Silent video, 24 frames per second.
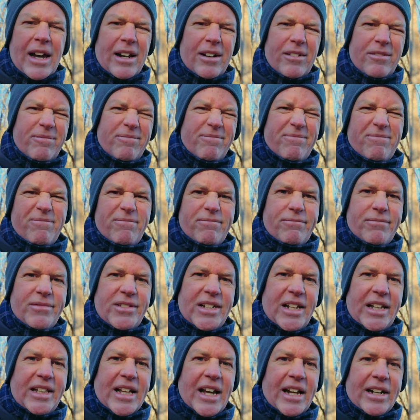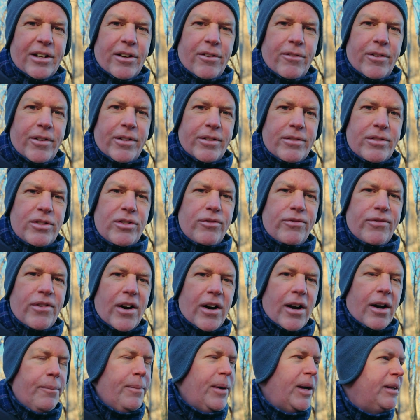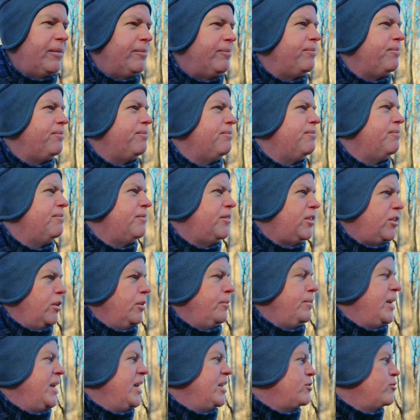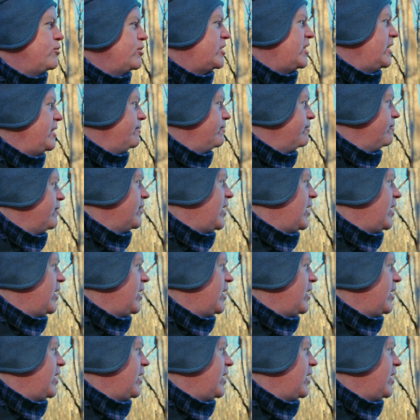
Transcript: I don't see that going too far, but could be interesting.